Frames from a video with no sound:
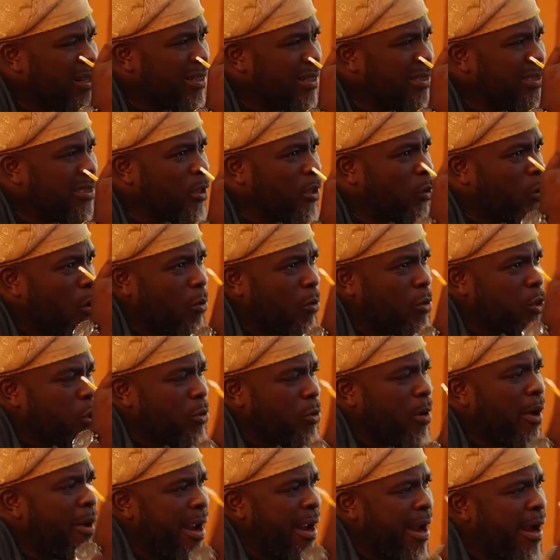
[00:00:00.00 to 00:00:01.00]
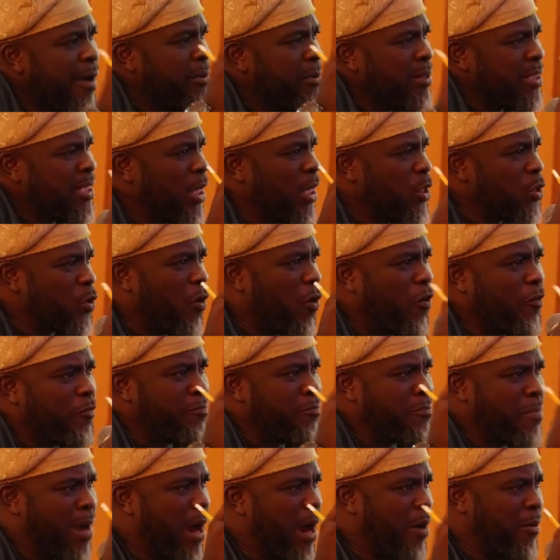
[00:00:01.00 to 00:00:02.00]
the cultural heritage of
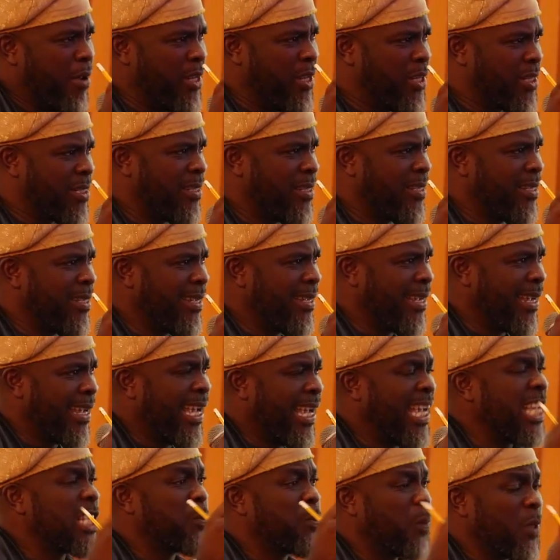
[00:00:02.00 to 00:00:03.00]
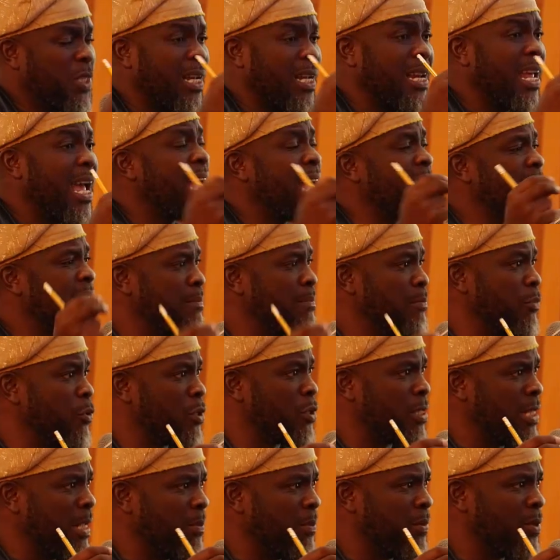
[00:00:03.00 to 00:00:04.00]
marriage, especially as
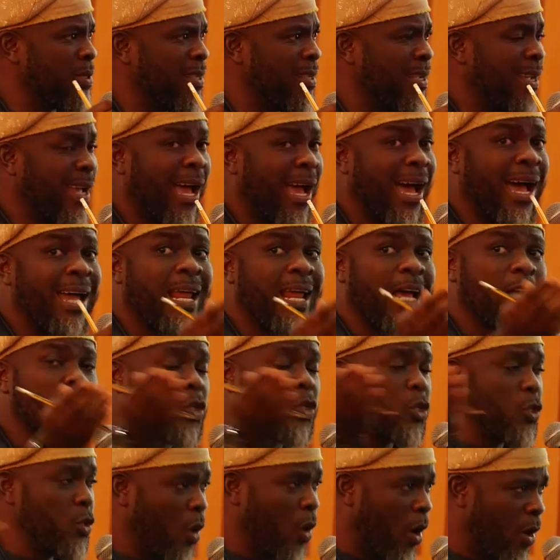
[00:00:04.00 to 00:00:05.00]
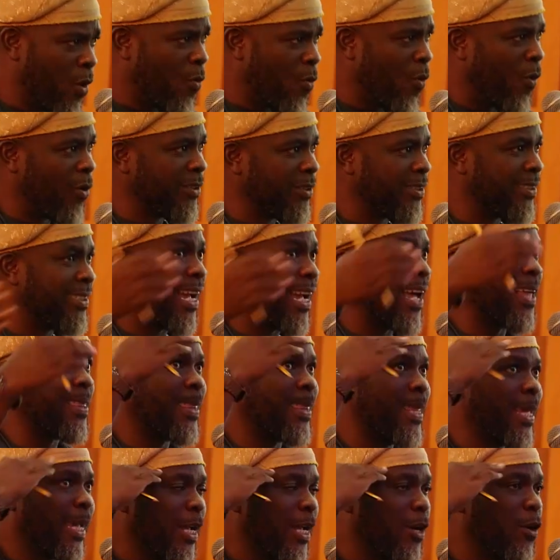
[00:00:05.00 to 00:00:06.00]
Muslims and as young ones that are
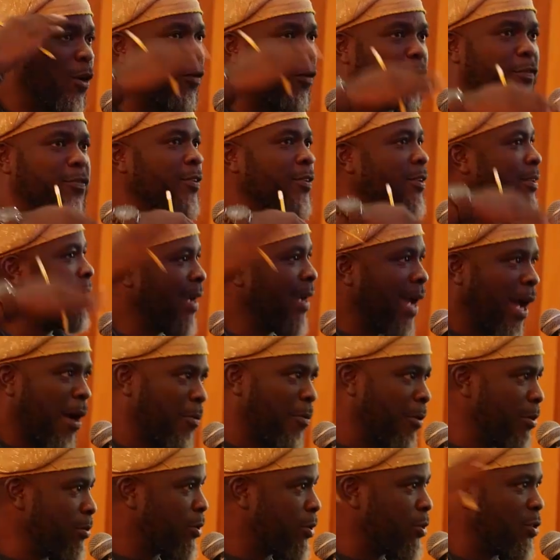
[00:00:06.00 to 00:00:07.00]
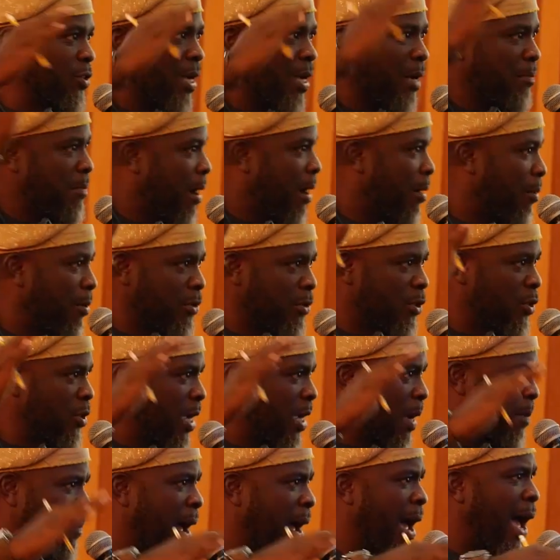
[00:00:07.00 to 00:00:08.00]
thinking of, I want to
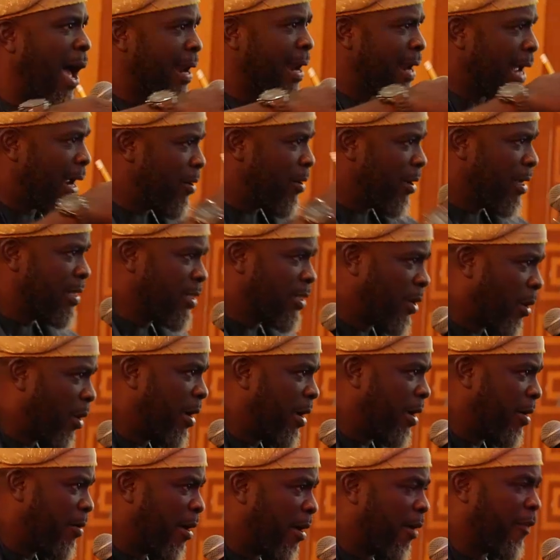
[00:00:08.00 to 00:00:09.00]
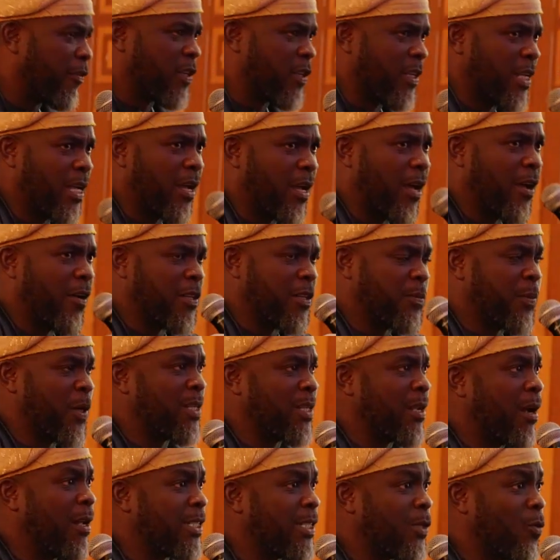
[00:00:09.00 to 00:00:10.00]
jackpot. And I know it's your area of
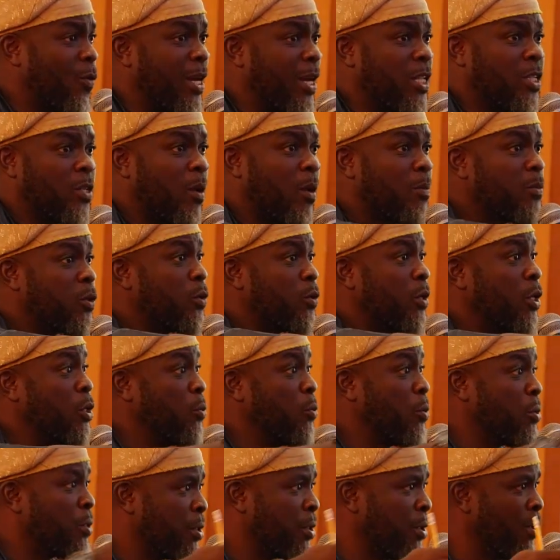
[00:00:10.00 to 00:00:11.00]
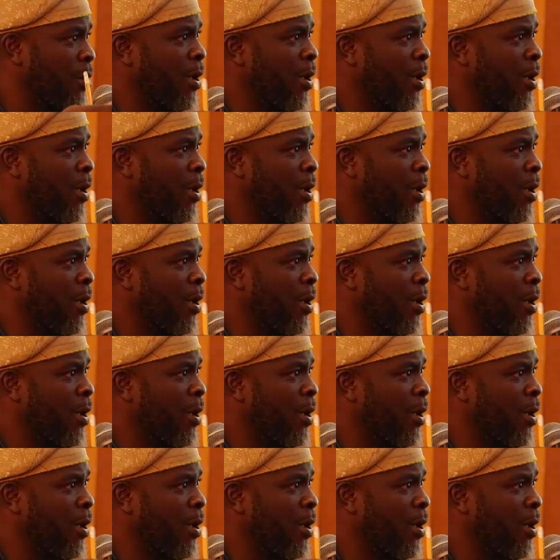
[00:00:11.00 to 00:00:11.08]
specialty when it comes to the youth.